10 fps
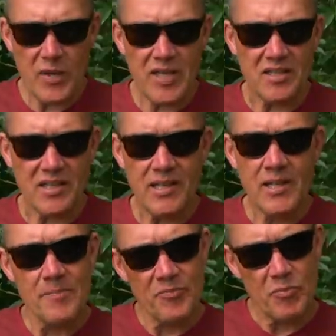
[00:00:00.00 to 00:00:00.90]
weedy,
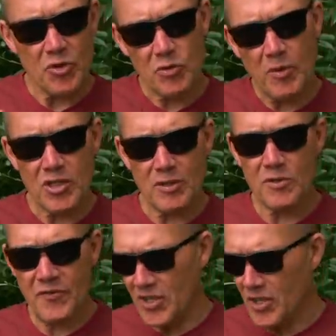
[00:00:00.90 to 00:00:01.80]
but the spots I was
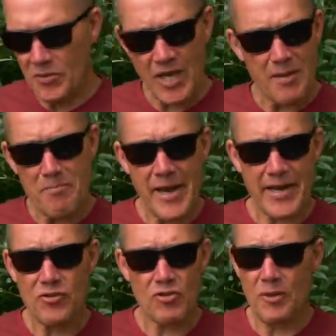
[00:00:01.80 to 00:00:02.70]
fishing, I was getting
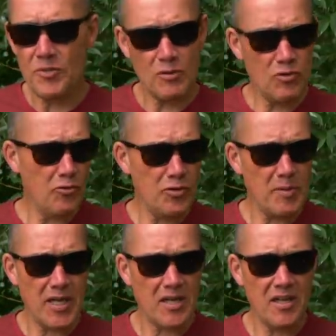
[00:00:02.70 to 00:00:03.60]
mega drops. So something's
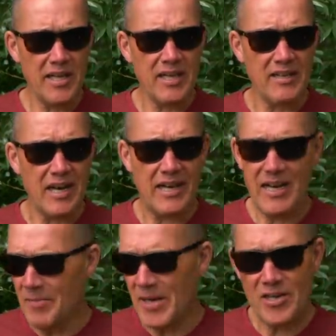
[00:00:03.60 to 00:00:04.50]
been in and cleared that, and
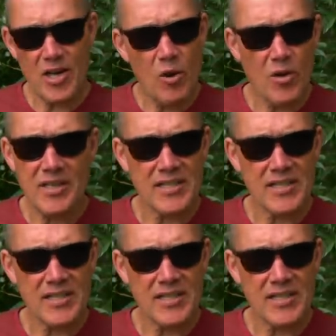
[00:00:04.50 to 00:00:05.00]
I bet no one